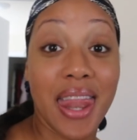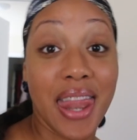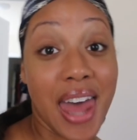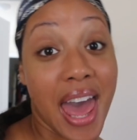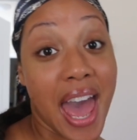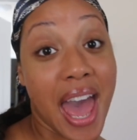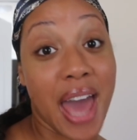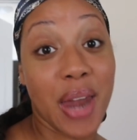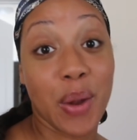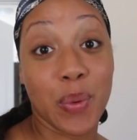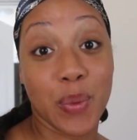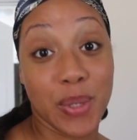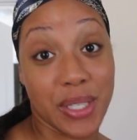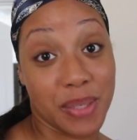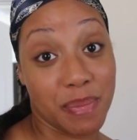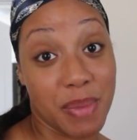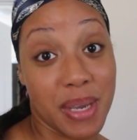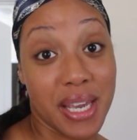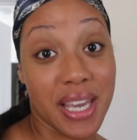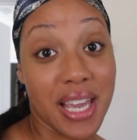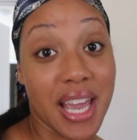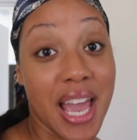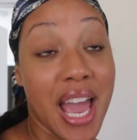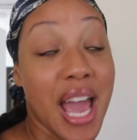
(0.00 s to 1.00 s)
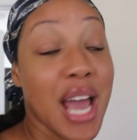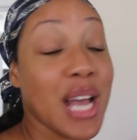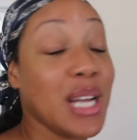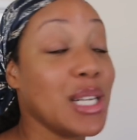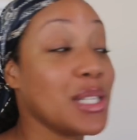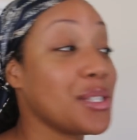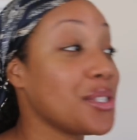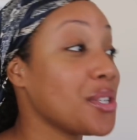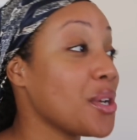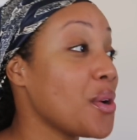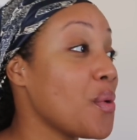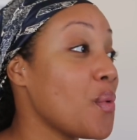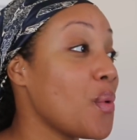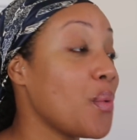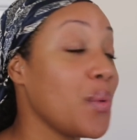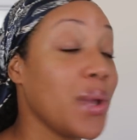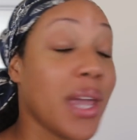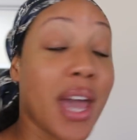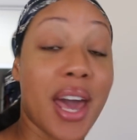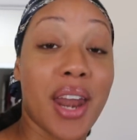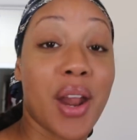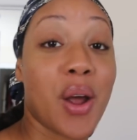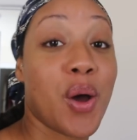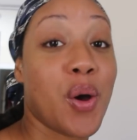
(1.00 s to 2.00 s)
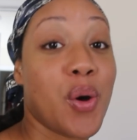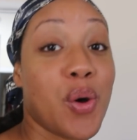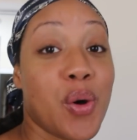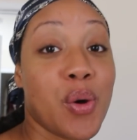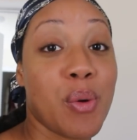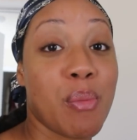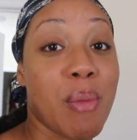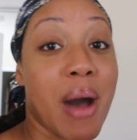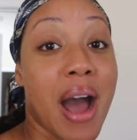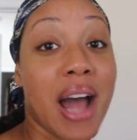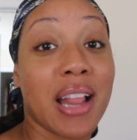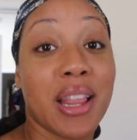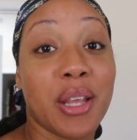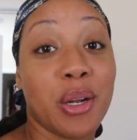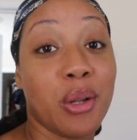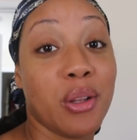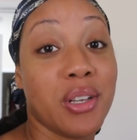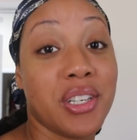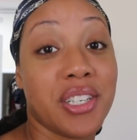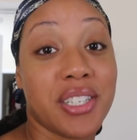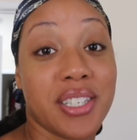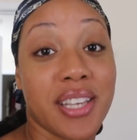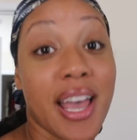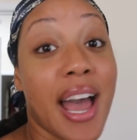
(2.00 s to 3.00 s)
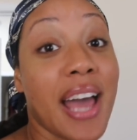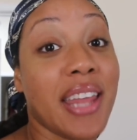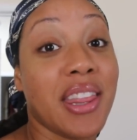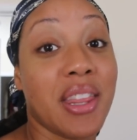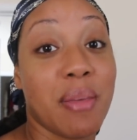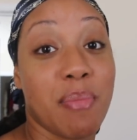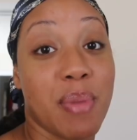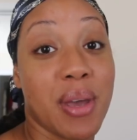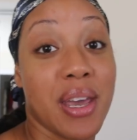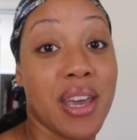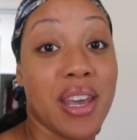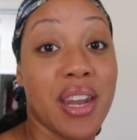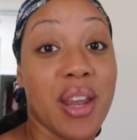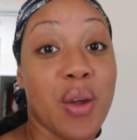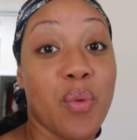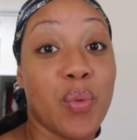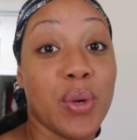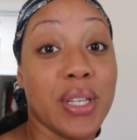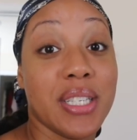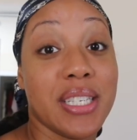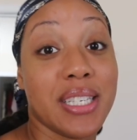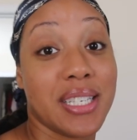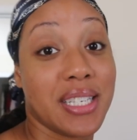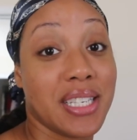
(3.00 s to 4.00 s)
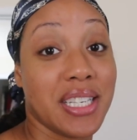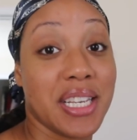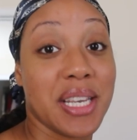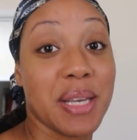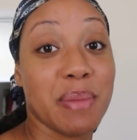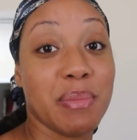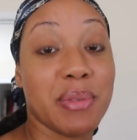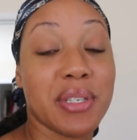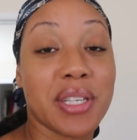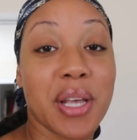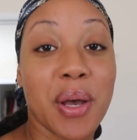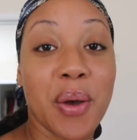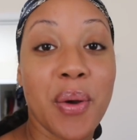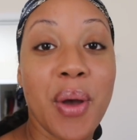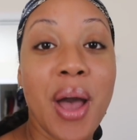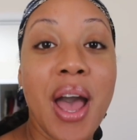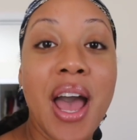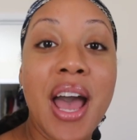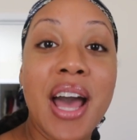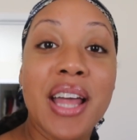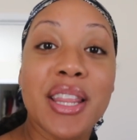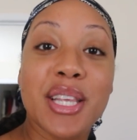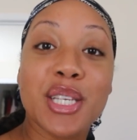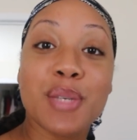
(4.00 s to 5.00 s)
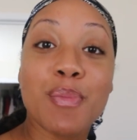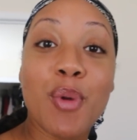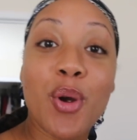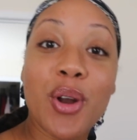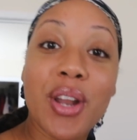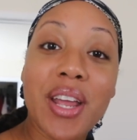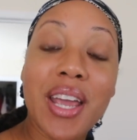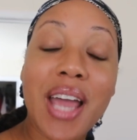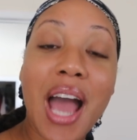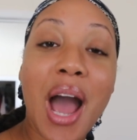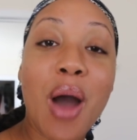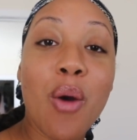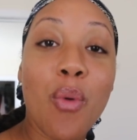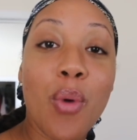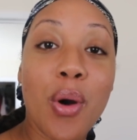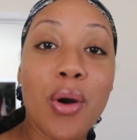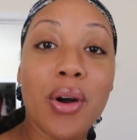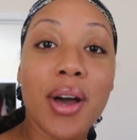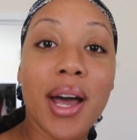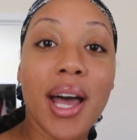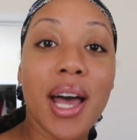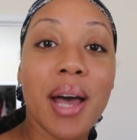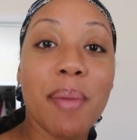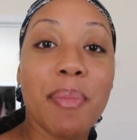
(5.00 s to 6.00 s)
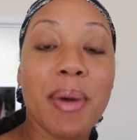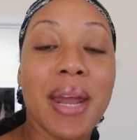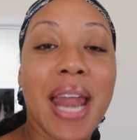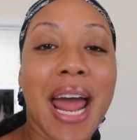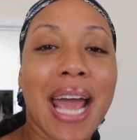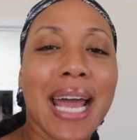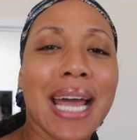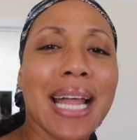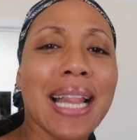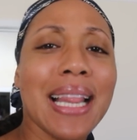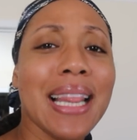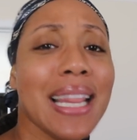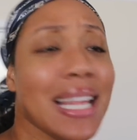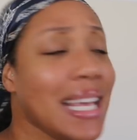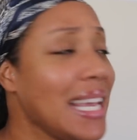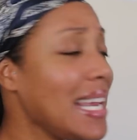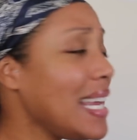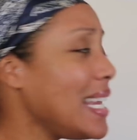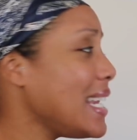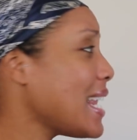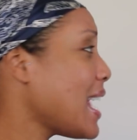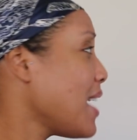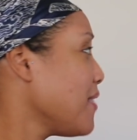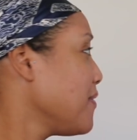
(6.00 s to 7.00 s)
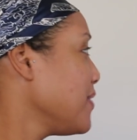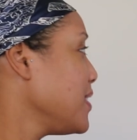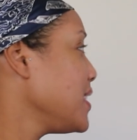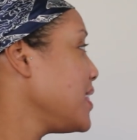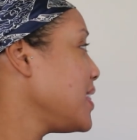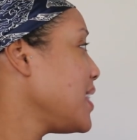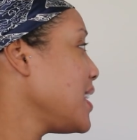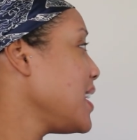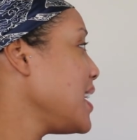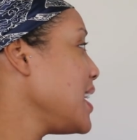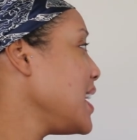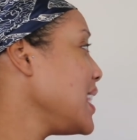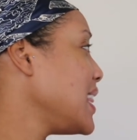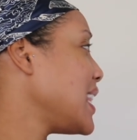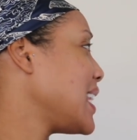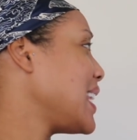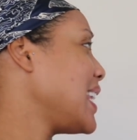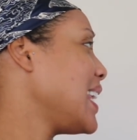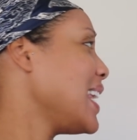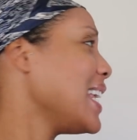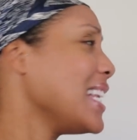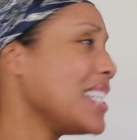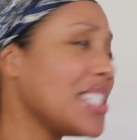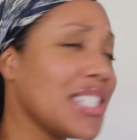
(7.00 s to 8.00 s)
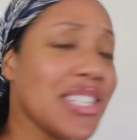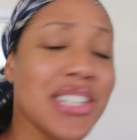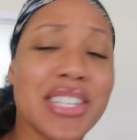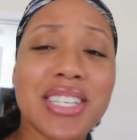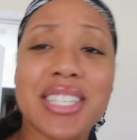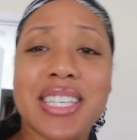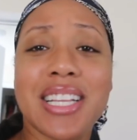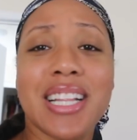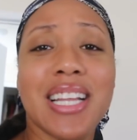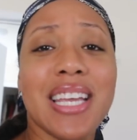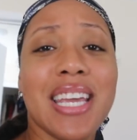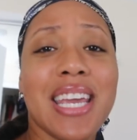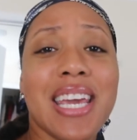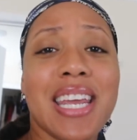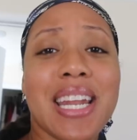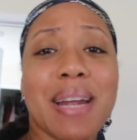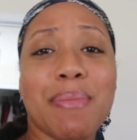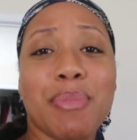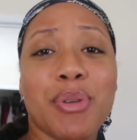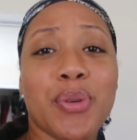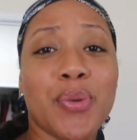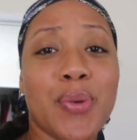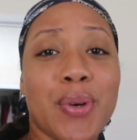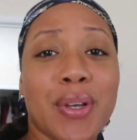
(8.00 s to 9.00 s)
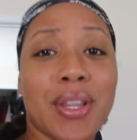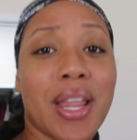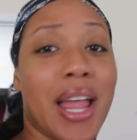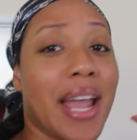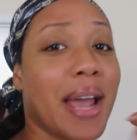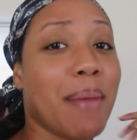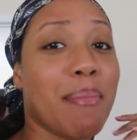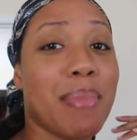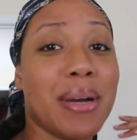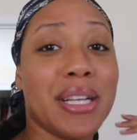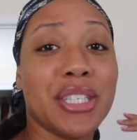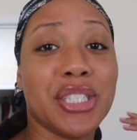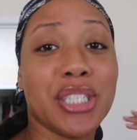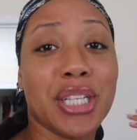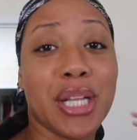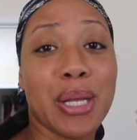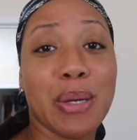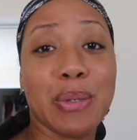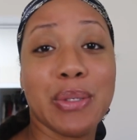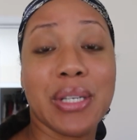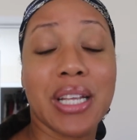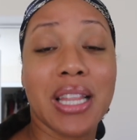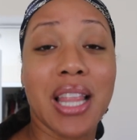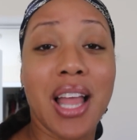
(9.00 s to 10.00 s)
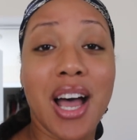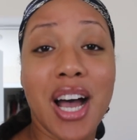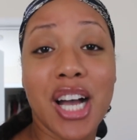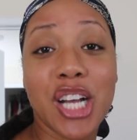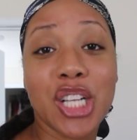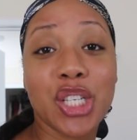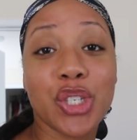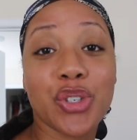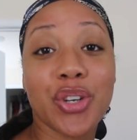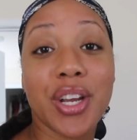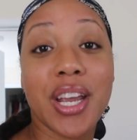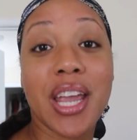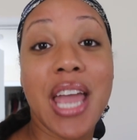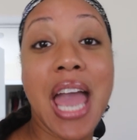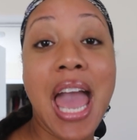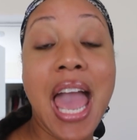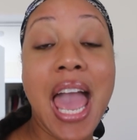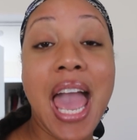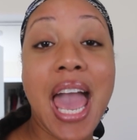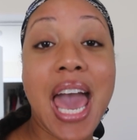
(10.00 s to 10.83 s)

That was me. So when we got home, I literally just got in the bed and went to sleep. So this morning I woke up and I cleaned everything. The kitchen is clean. I'm doing like a bunch of loads of laundry.